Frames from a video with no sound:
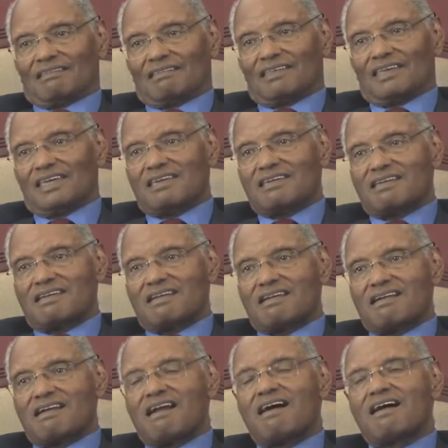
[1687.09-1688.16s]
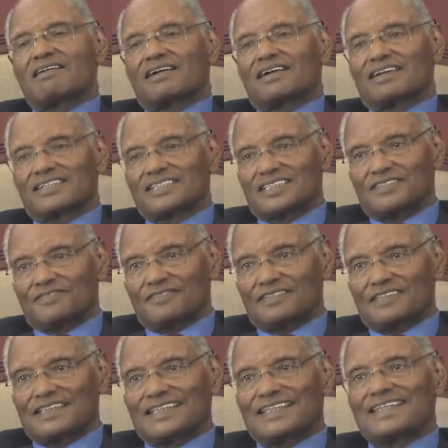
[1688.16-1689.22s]
They are aggressive.
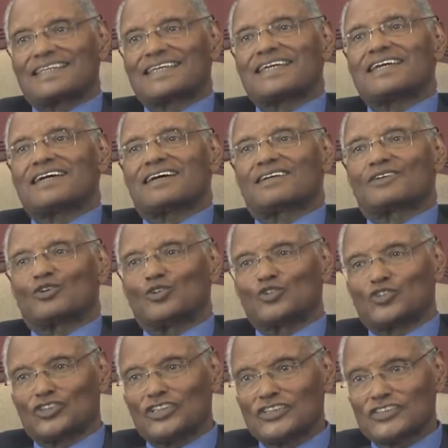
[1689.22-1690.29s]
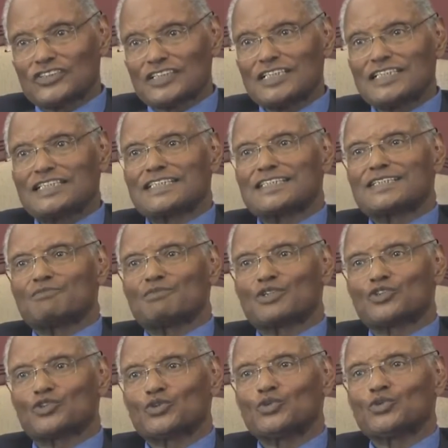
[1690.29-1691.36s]
They are consistent in the
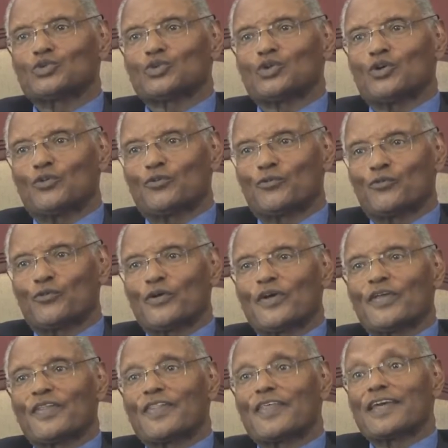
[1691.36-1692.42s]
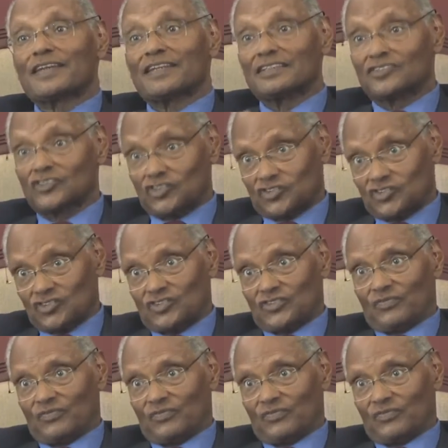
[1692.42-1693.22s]
pursuit of their interests.